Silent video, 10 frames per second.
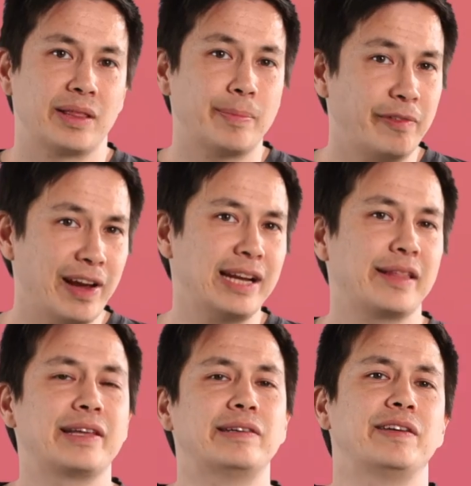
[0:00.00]
The prevailing
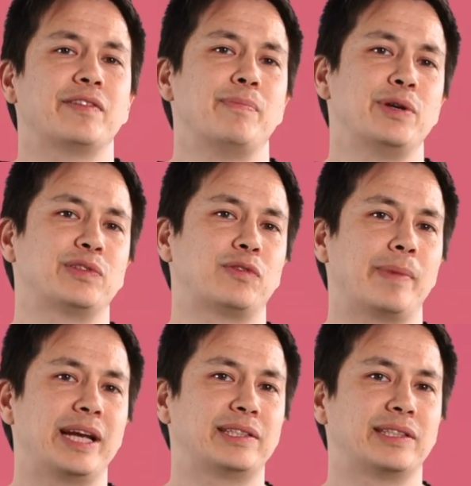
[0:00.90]
theory of the moon's
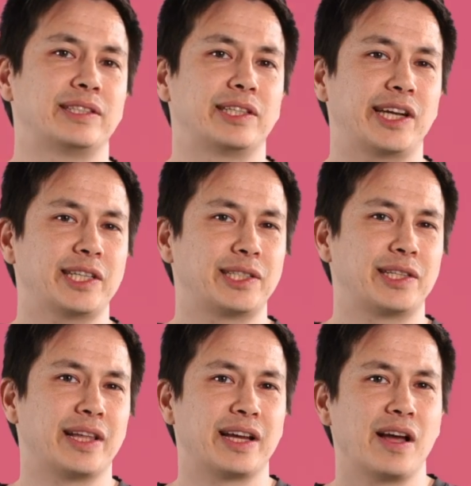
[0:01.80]
formation
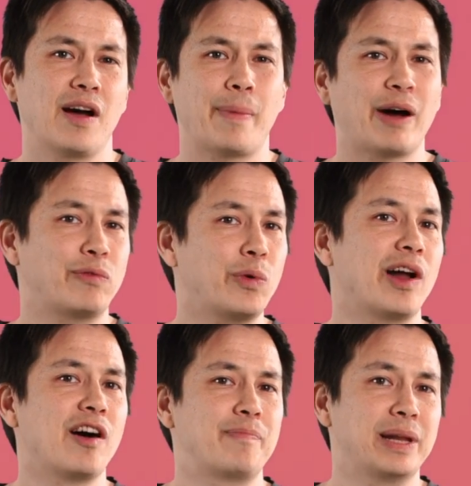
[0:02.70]
suggests that about
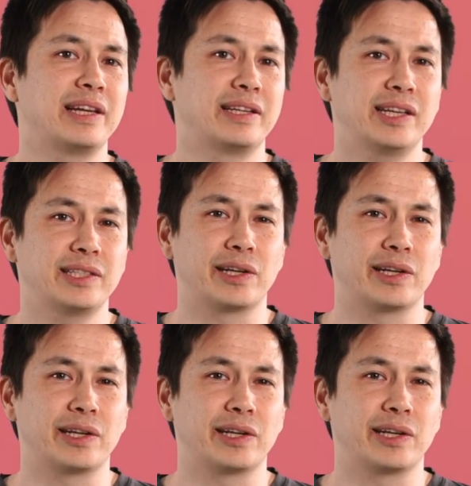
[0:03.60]
4.5 billion years